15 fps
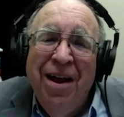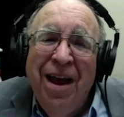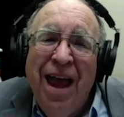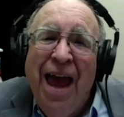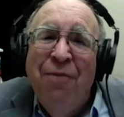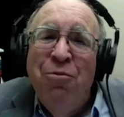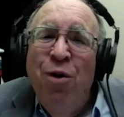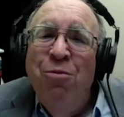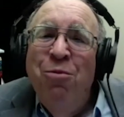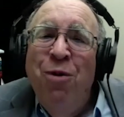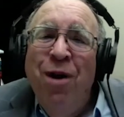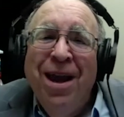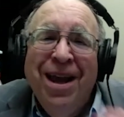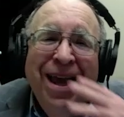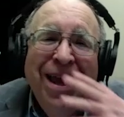And one
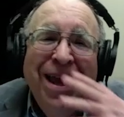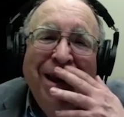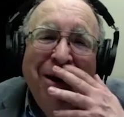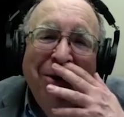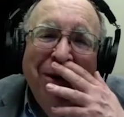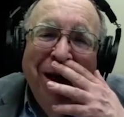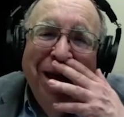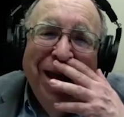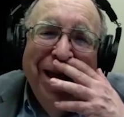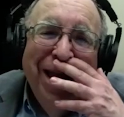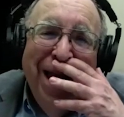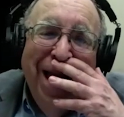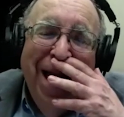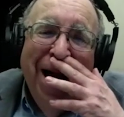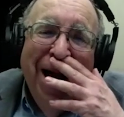way, you
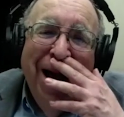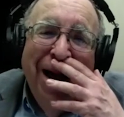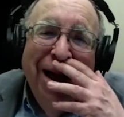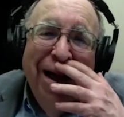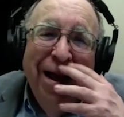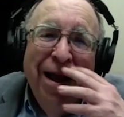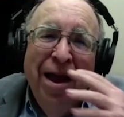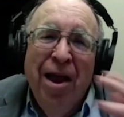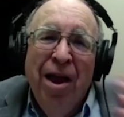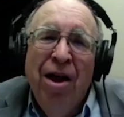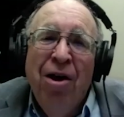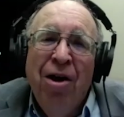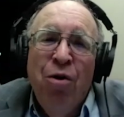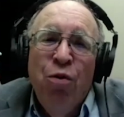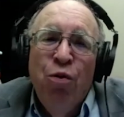know,
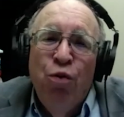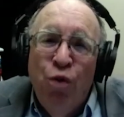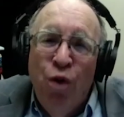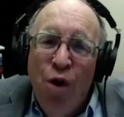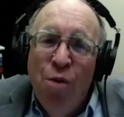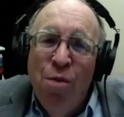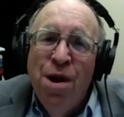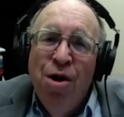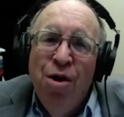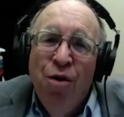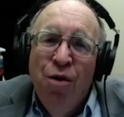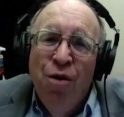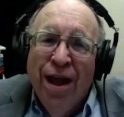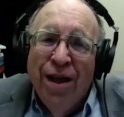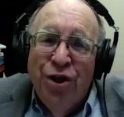
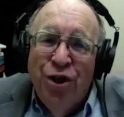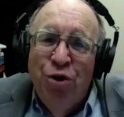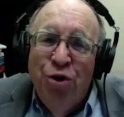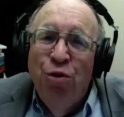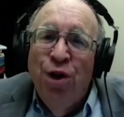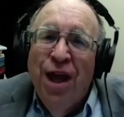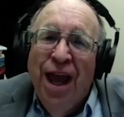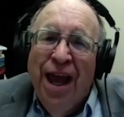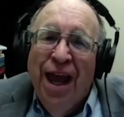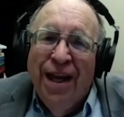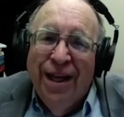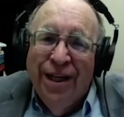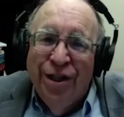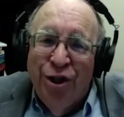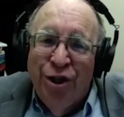Romeo and Juliet
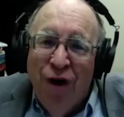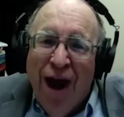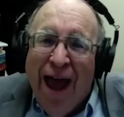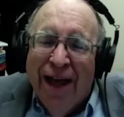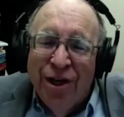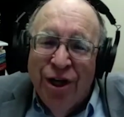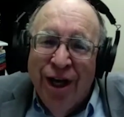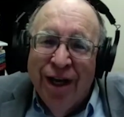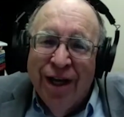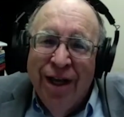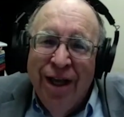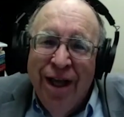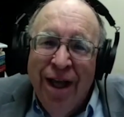is tragic.